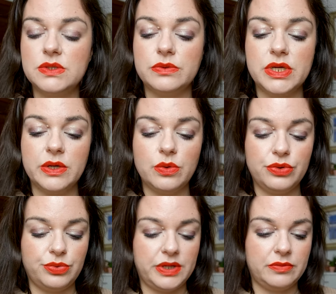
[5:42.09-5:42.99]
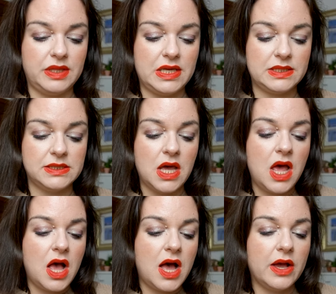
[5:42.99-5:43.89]
So I tried all three of these.
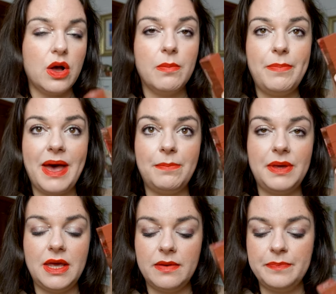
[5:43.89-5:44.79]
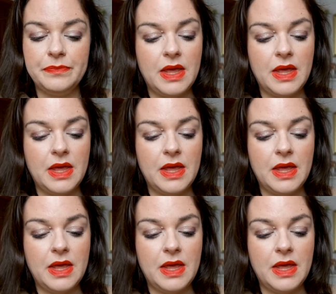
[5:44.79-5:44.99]
I got Peppy